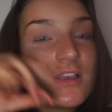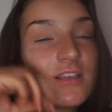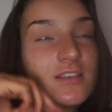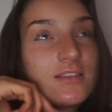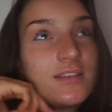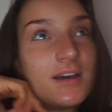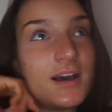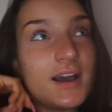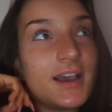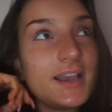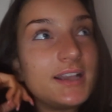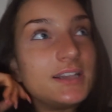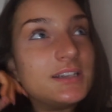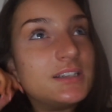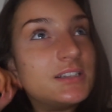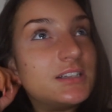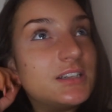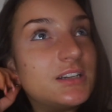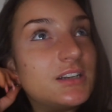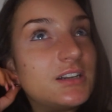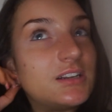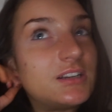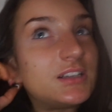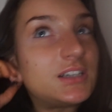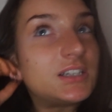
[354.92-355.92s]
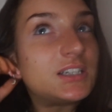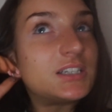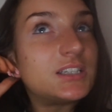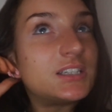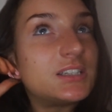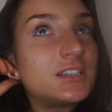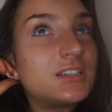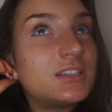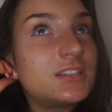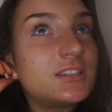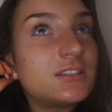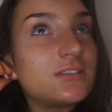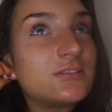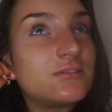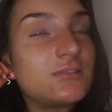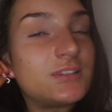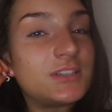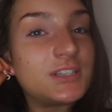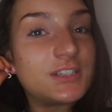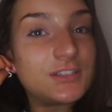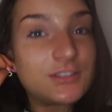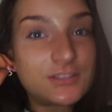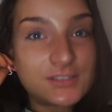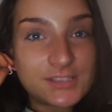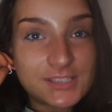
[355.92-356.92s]
That ended up like, well, I
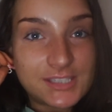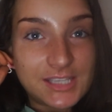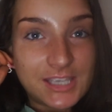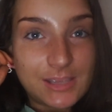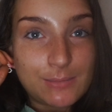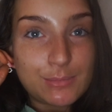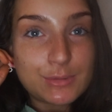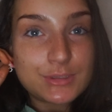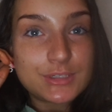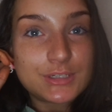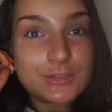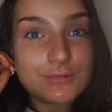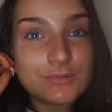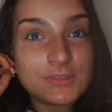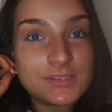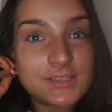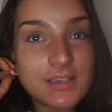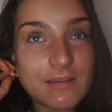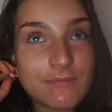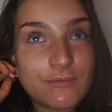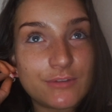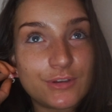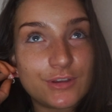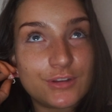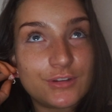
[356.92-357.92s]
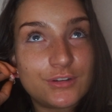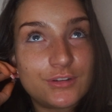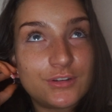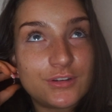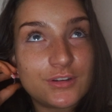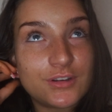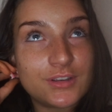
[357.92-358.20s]
didn't sleep until 7.